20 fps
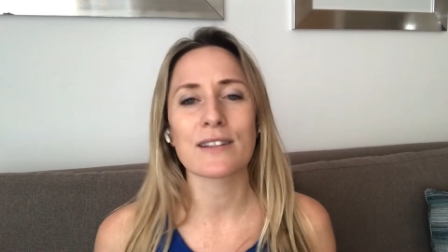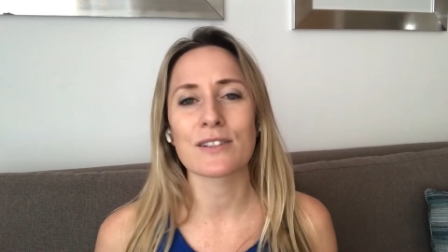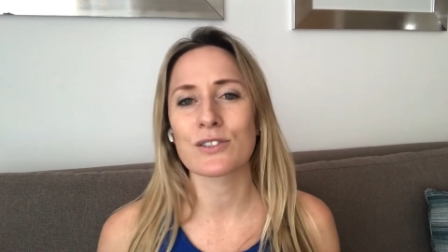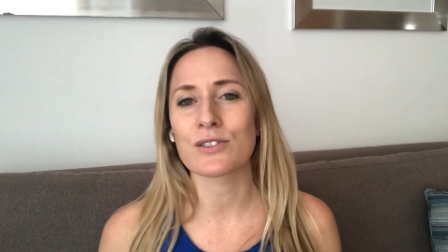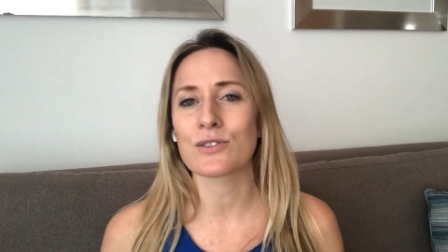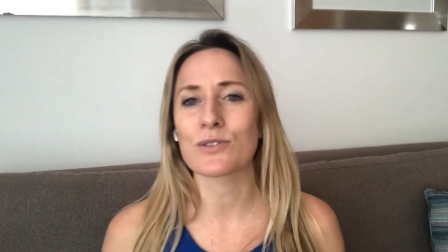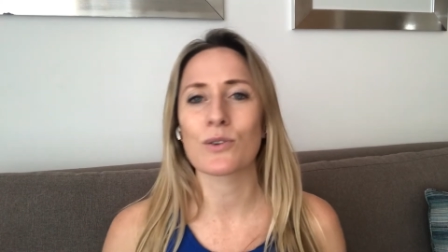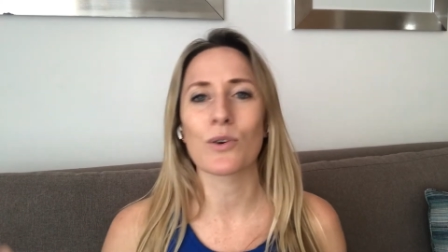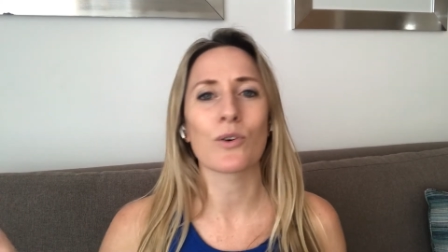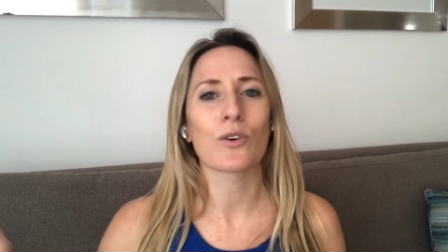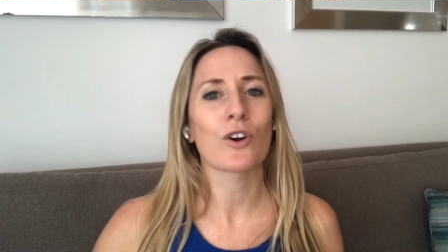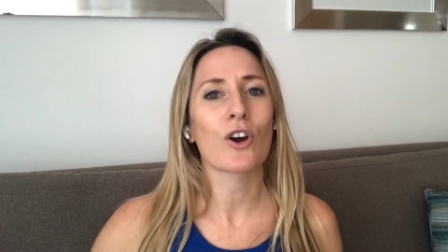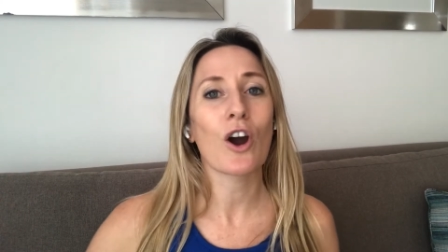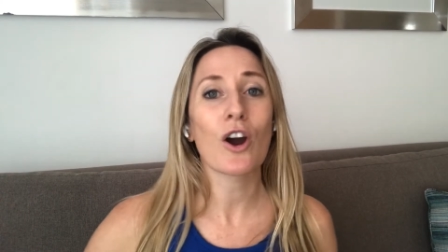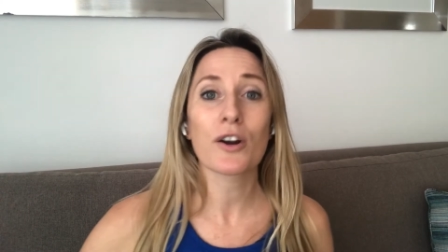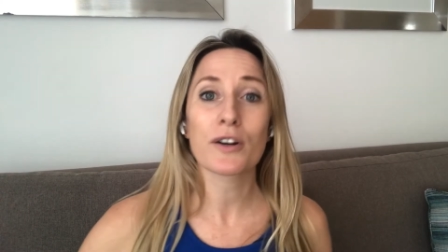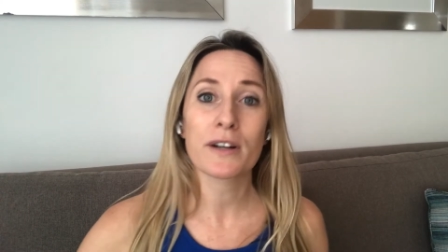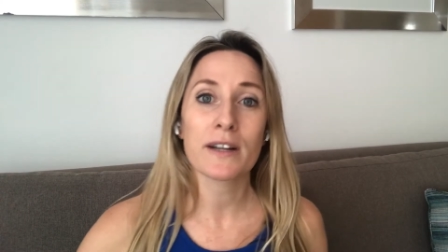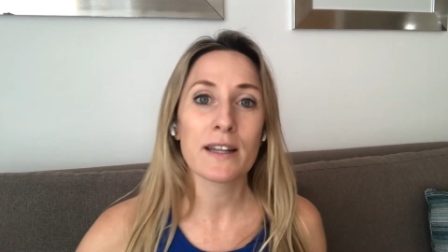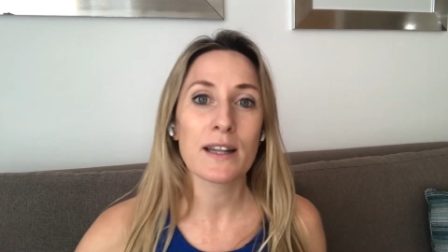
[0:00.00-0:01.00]
There's this little
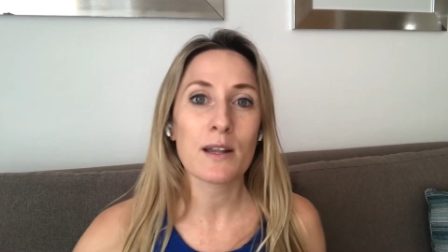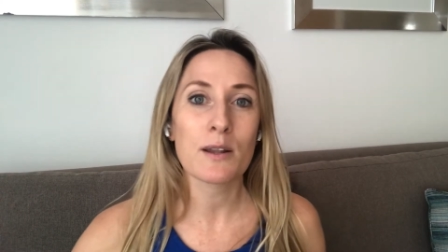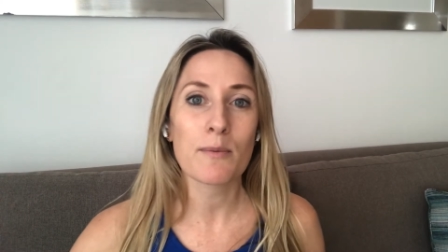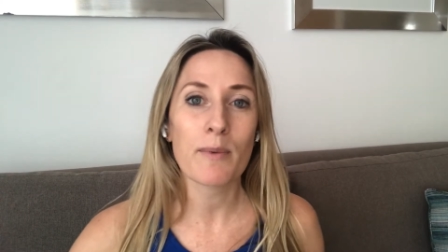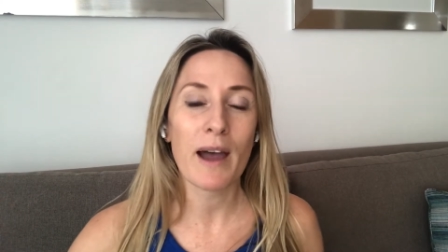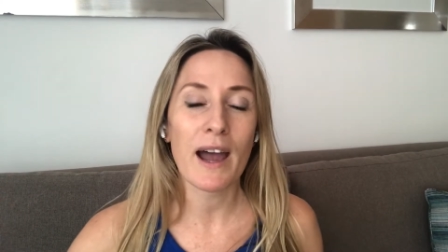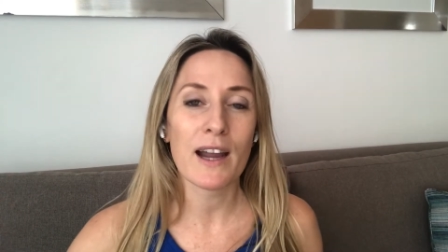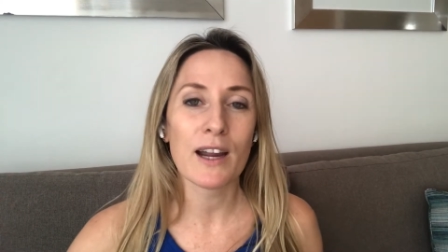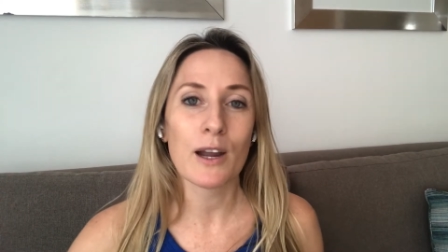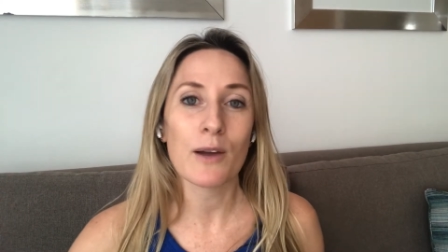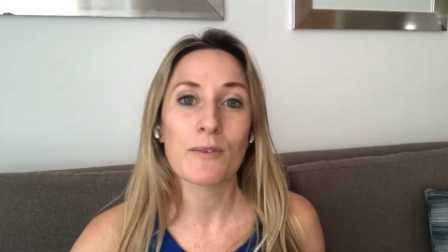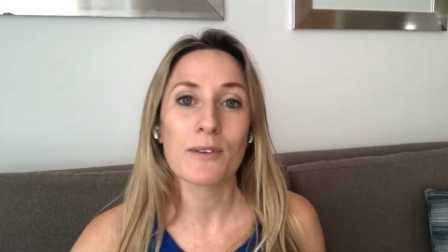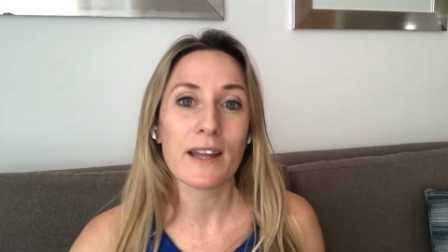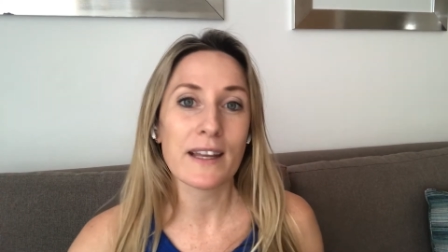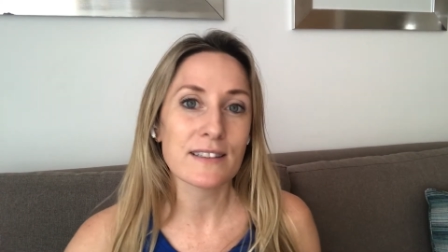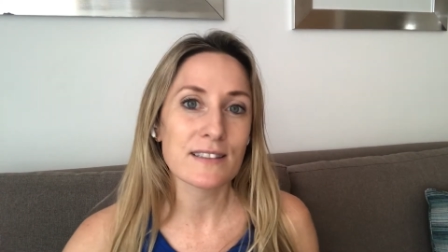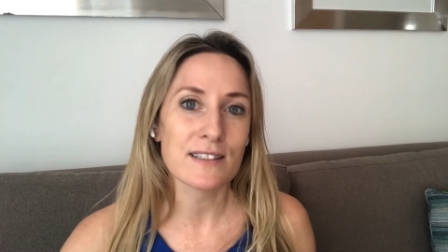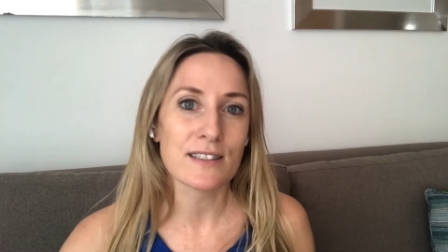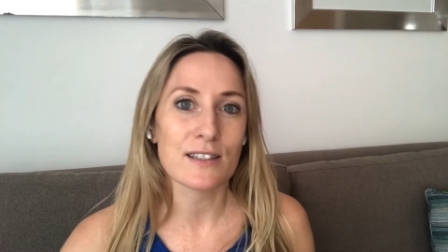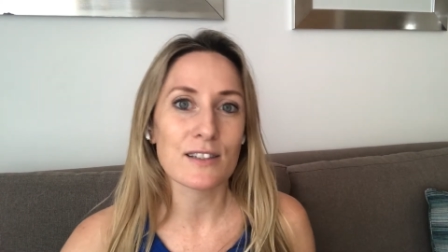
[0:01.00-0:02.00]
garden in the back. I would
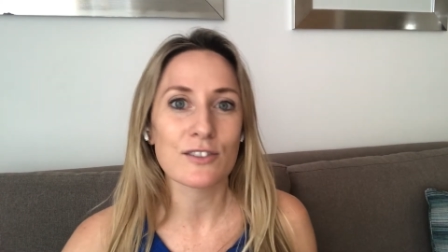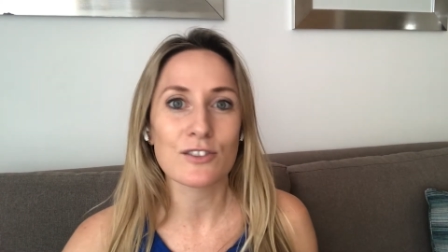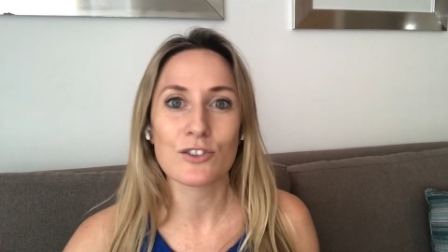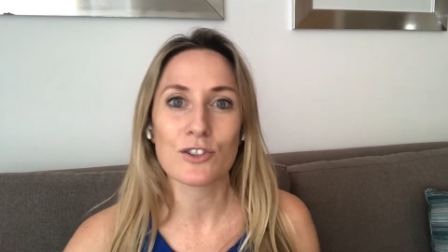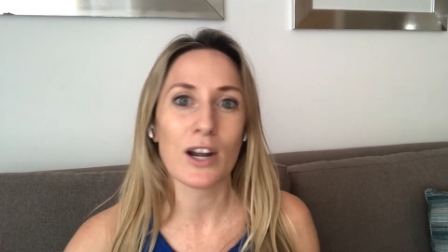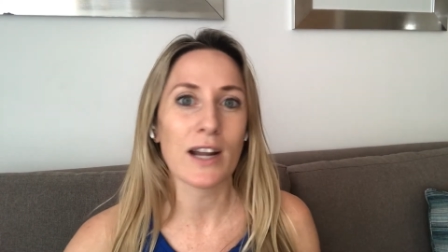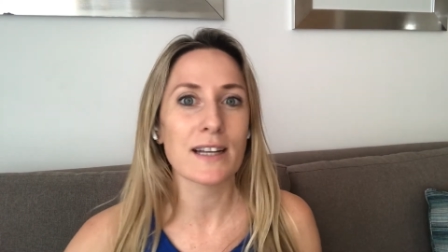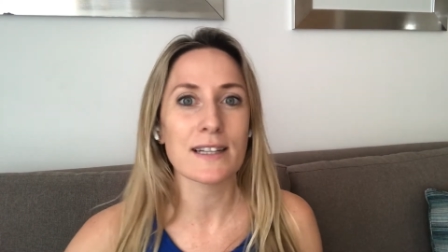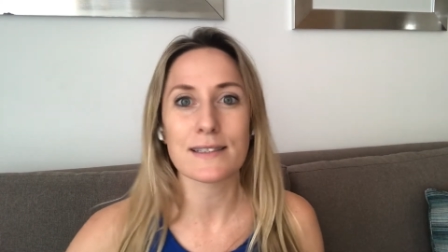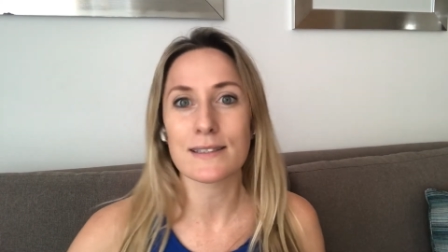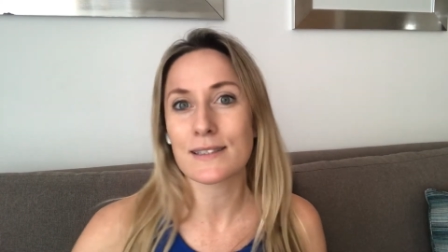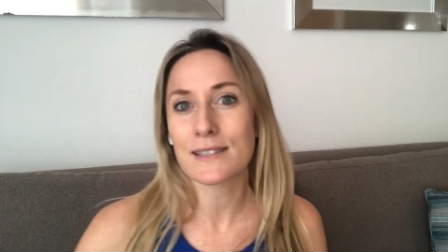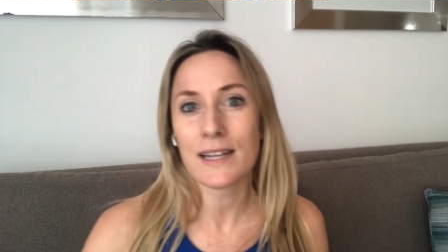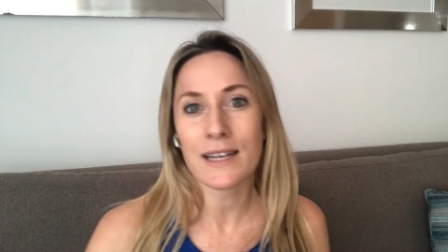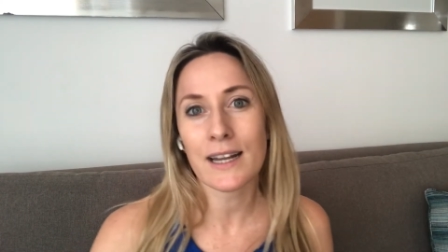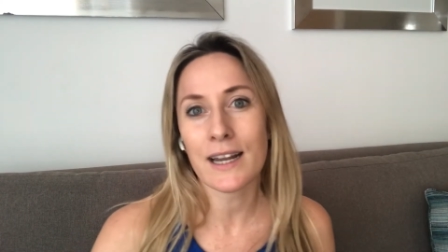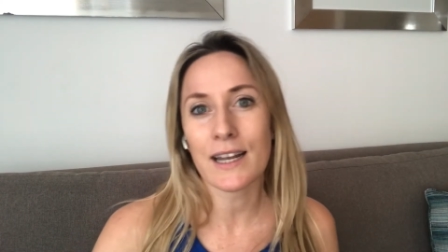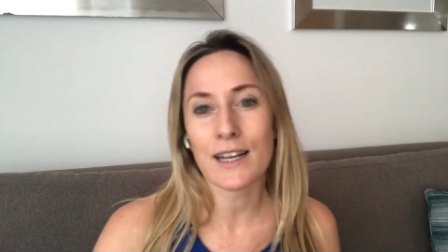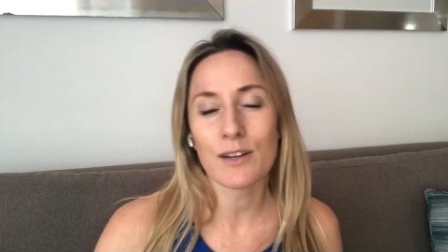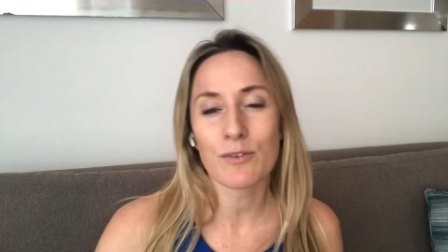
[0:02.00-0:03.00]
like to try to sit
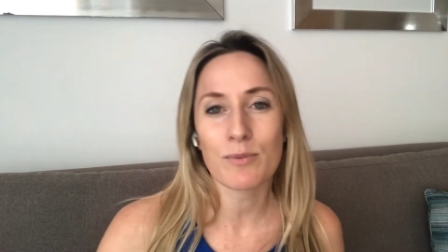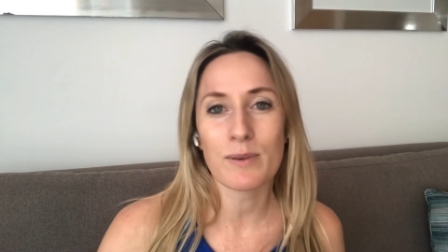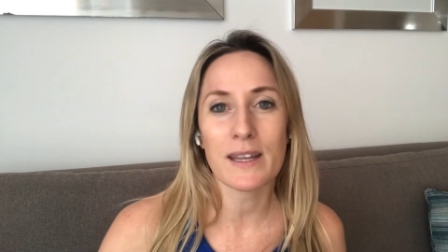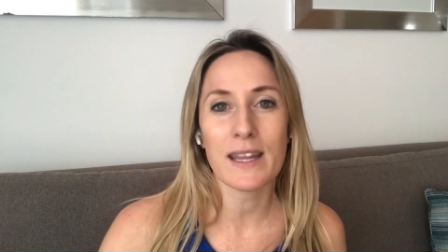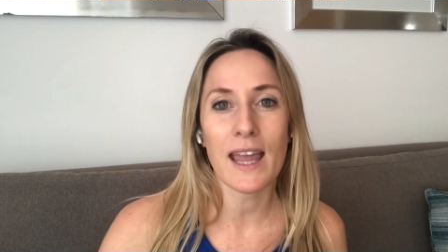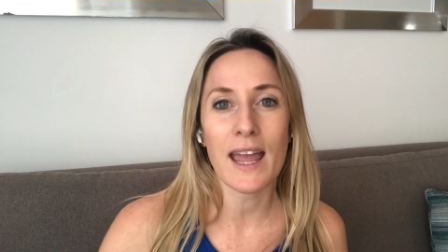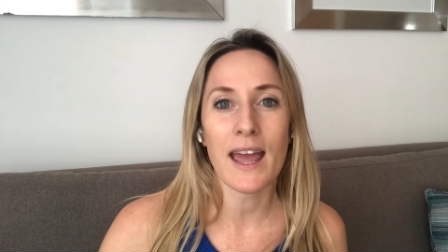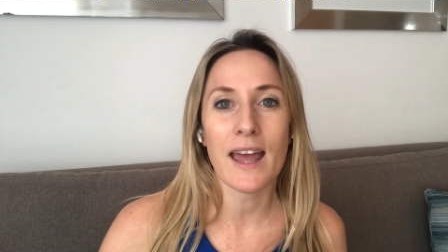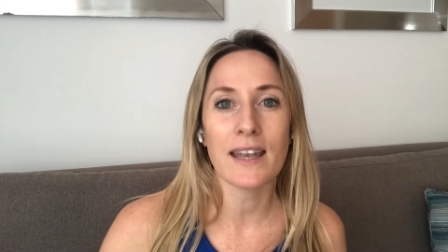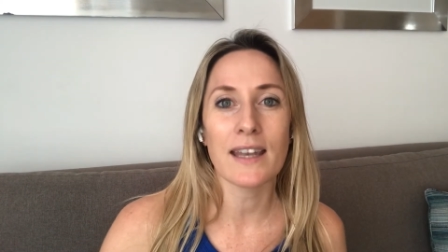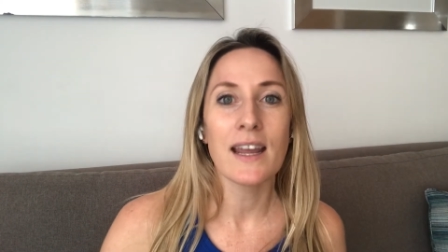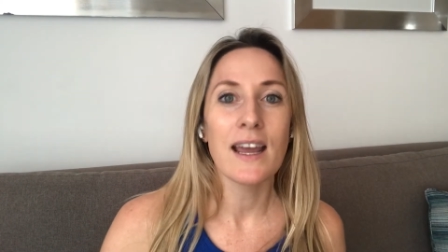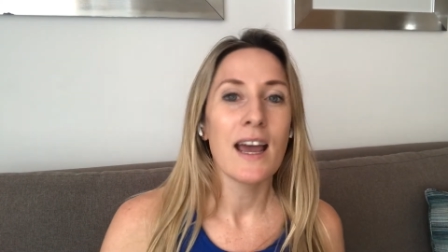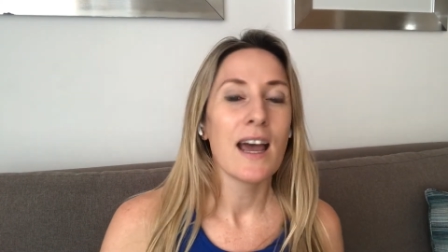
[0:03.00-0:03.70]
in if we can.